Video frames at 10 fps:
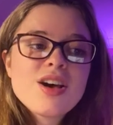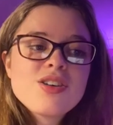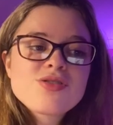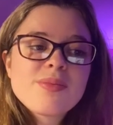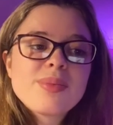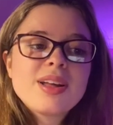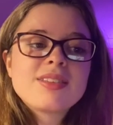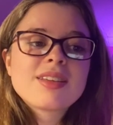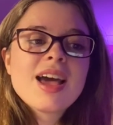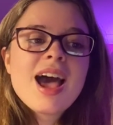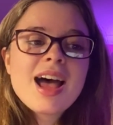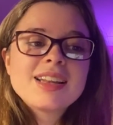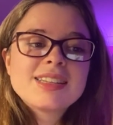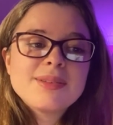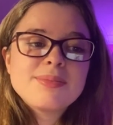trumpets and
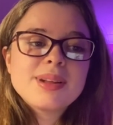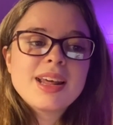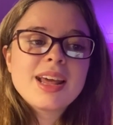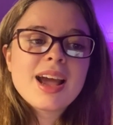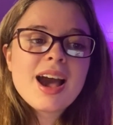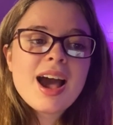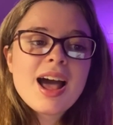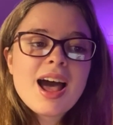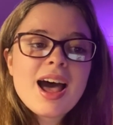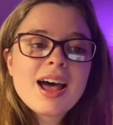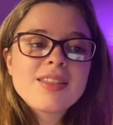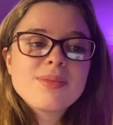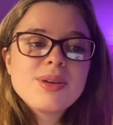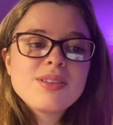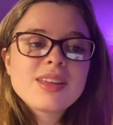timpani, and the
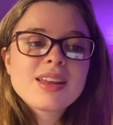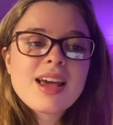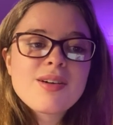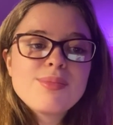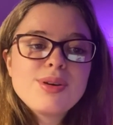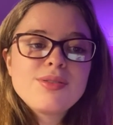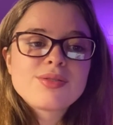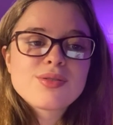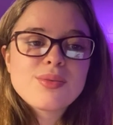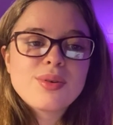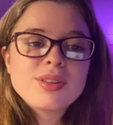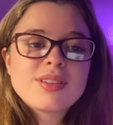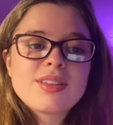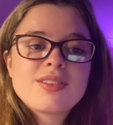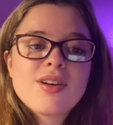music now moves towards
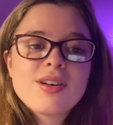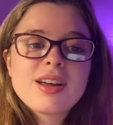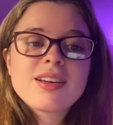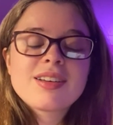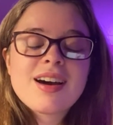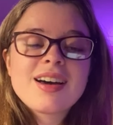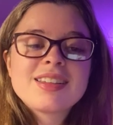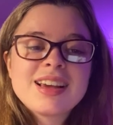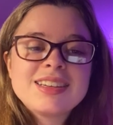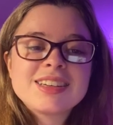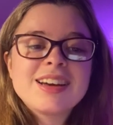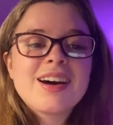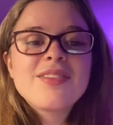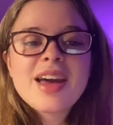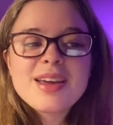the tonicization
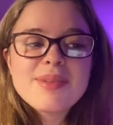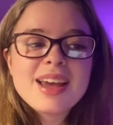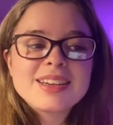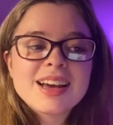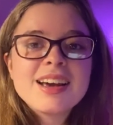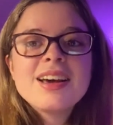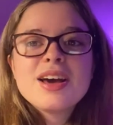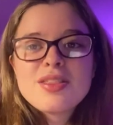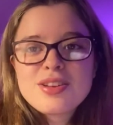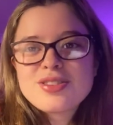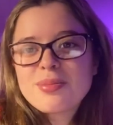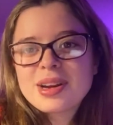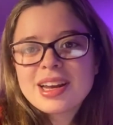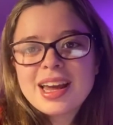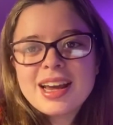of A major, the
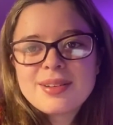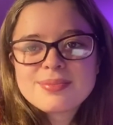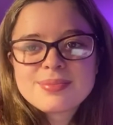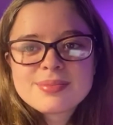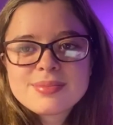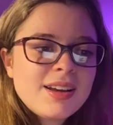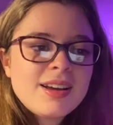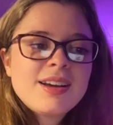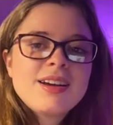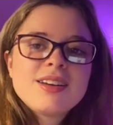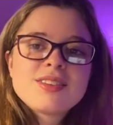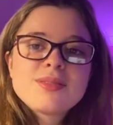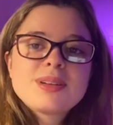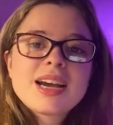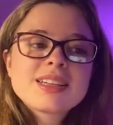dominant key.
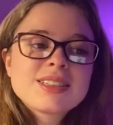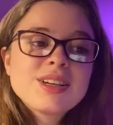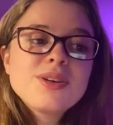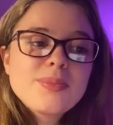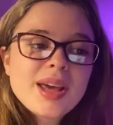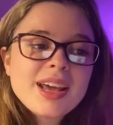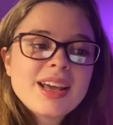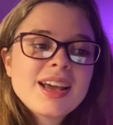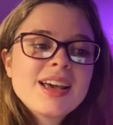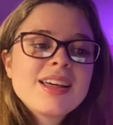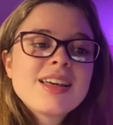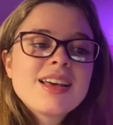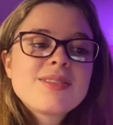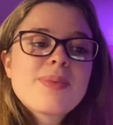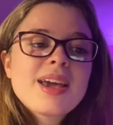Subject 2B
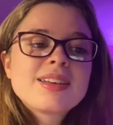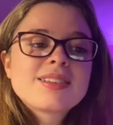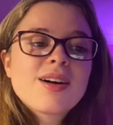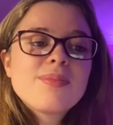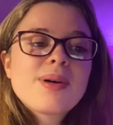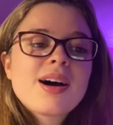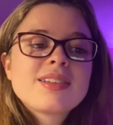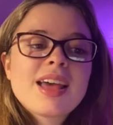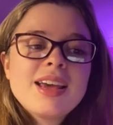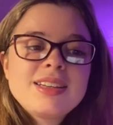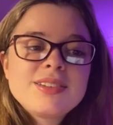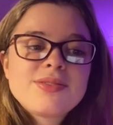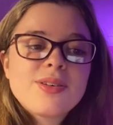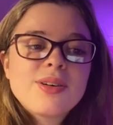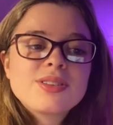is based on bars
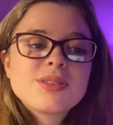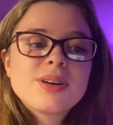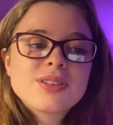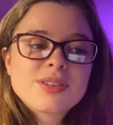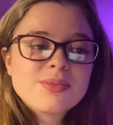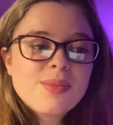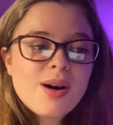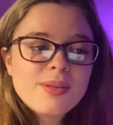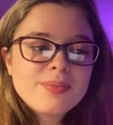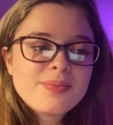84 to 101.